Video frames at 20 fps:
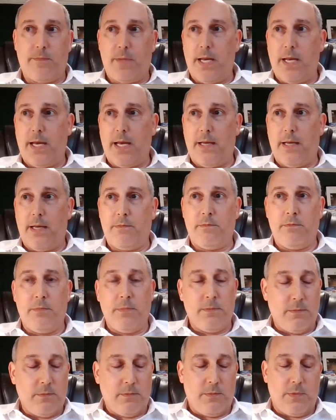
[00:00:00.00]
And
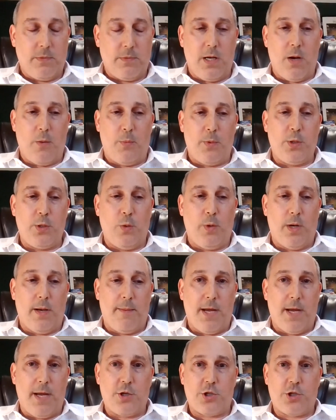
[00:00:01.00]
we do want to
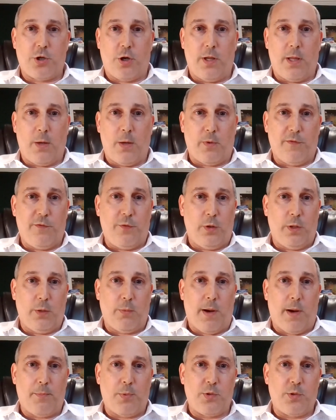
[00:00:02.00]
make sure that we're fully
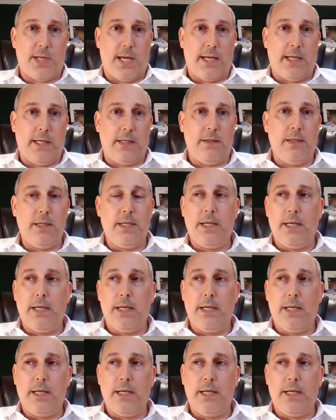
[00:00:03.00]
represented.